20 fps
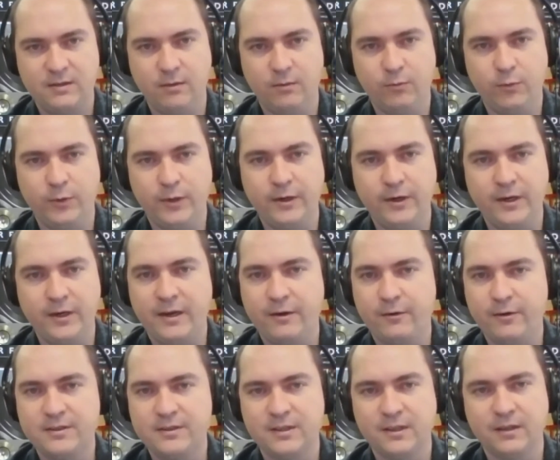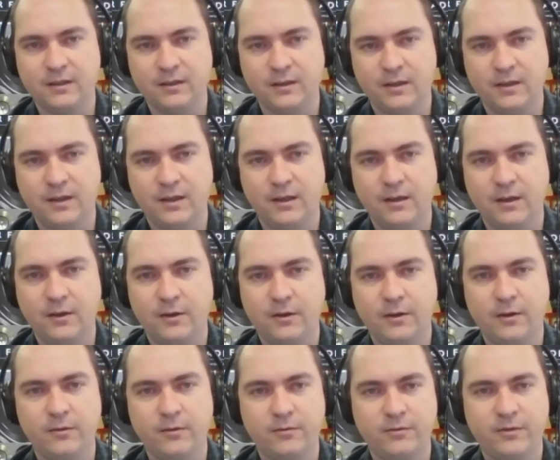we're inheriting a lot
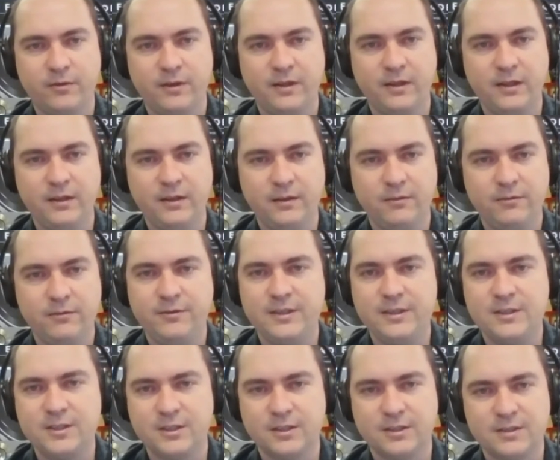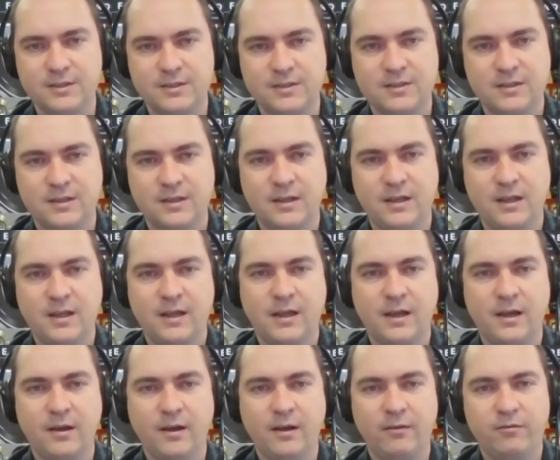of the features
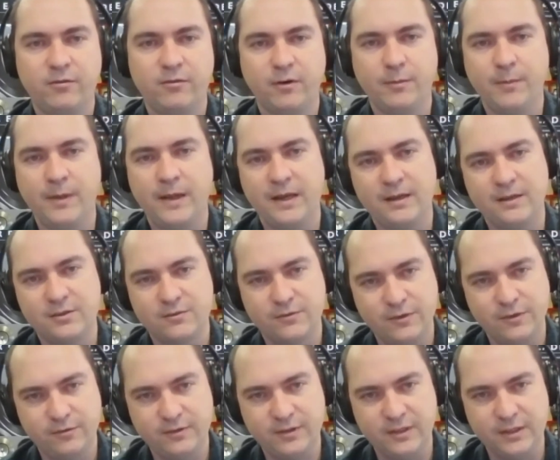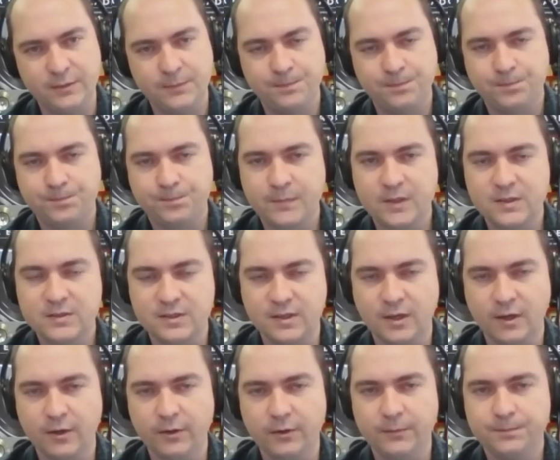from LS50.
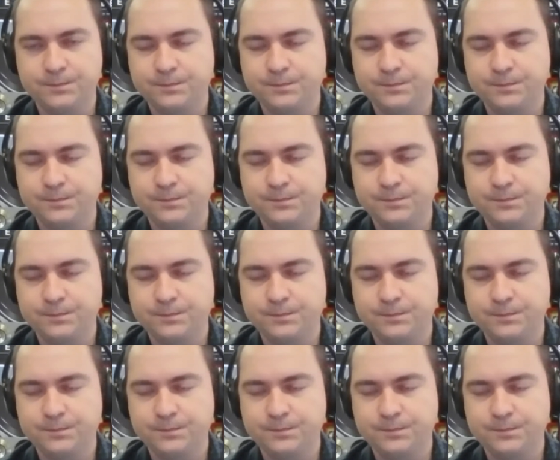So